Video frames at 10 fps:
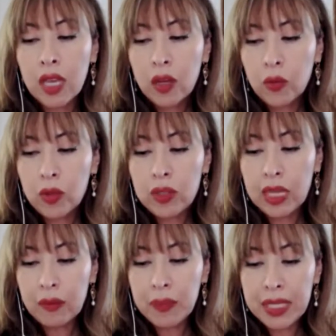would
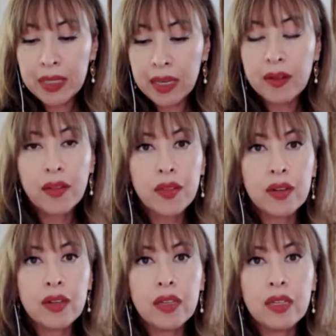have been
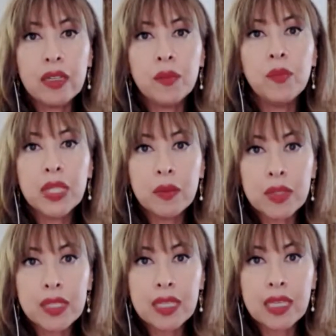another big
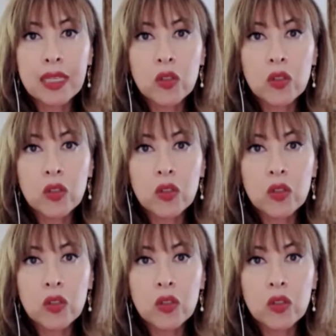mistake.